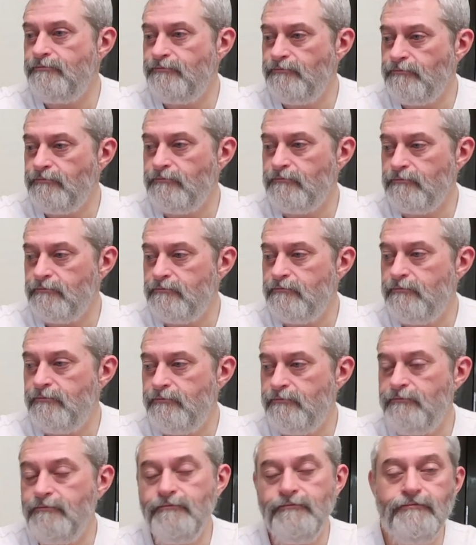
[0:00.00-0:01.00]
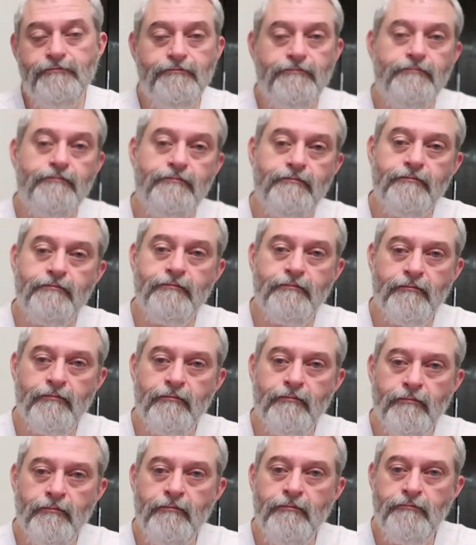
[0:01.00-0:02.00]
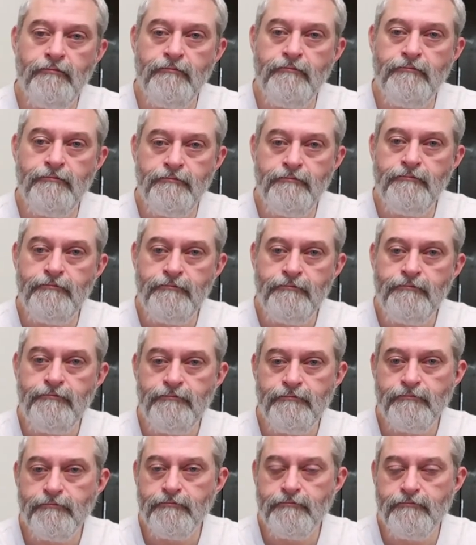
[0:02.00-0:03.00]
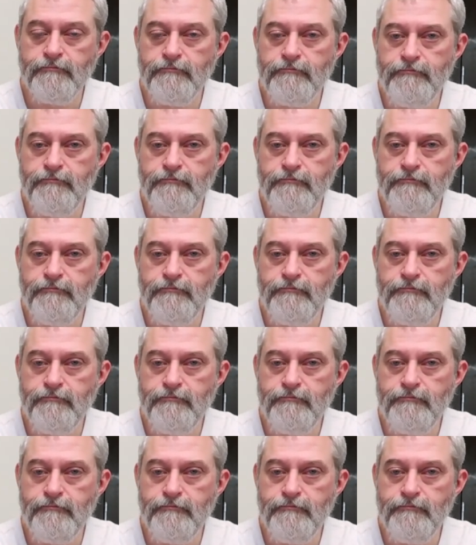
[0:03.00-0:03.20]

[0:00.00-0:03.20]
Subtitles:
[no speech]